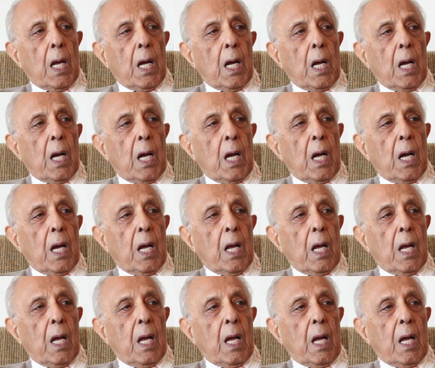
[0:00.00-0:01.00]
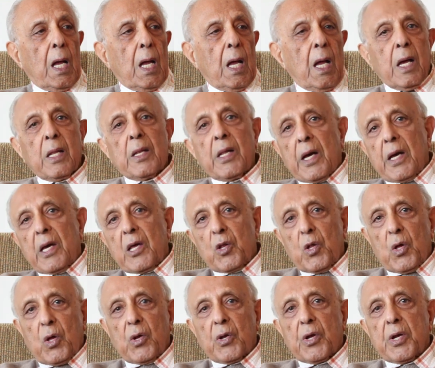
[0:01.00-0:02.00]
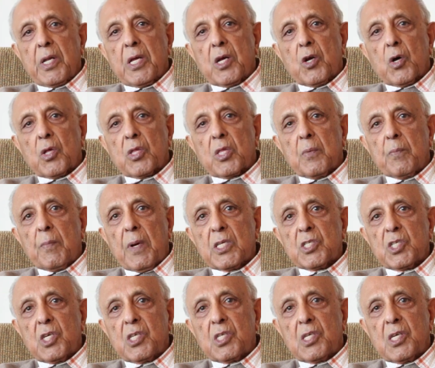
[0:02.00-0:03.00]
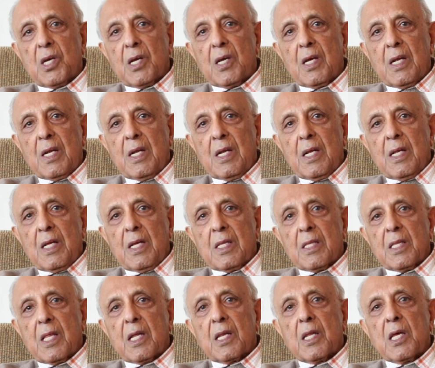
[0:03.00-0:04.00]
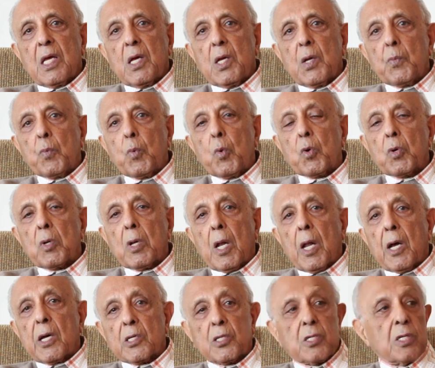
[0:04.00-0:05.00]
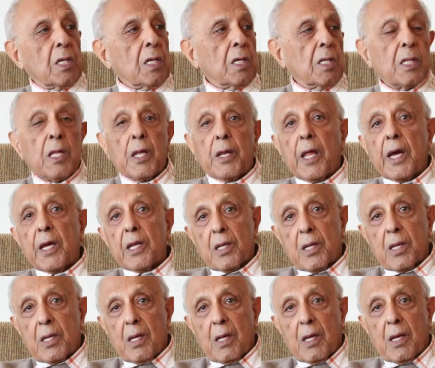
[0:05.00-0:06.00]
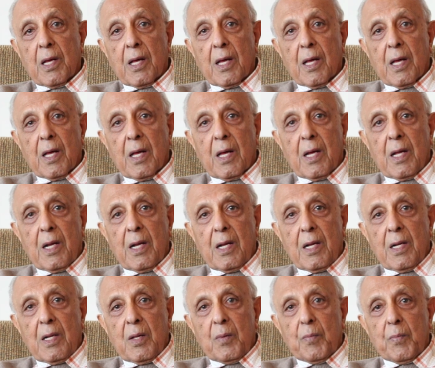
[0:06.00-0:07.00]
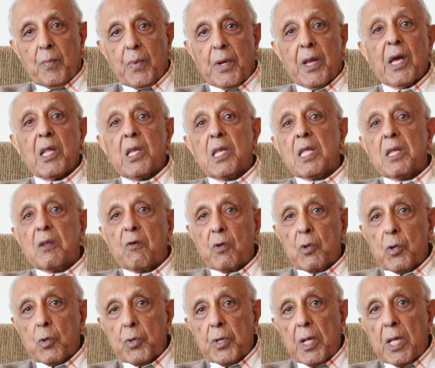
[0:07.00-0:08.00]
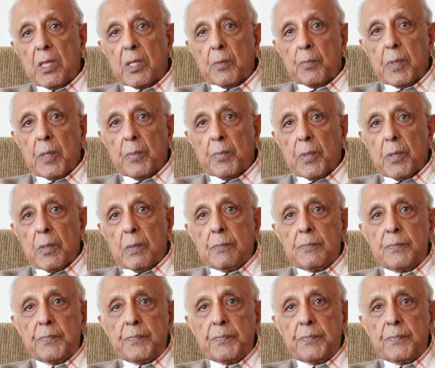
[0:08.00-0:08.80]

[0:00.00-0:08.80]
and I had already got the message that he won't last the night. But I didn't want to tell the people.